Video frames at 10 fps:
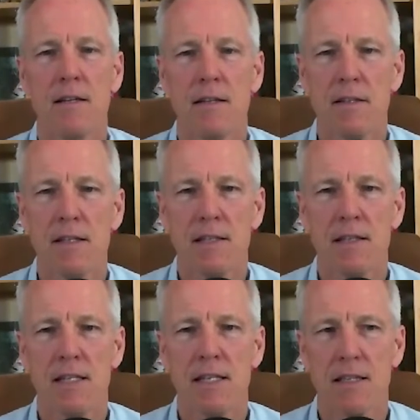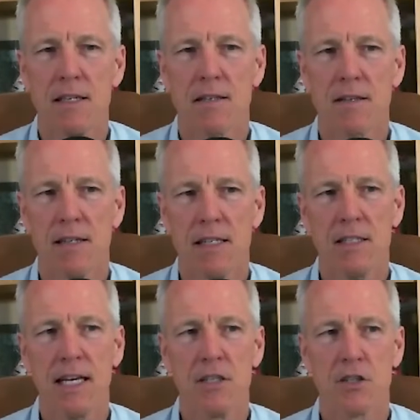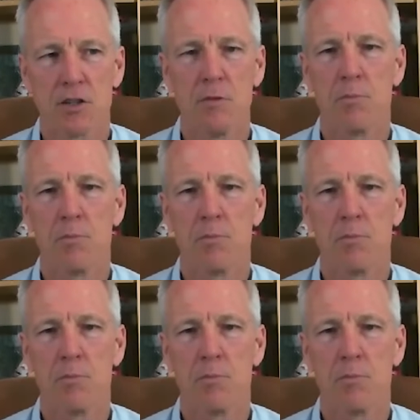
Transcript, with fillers: that there is a certain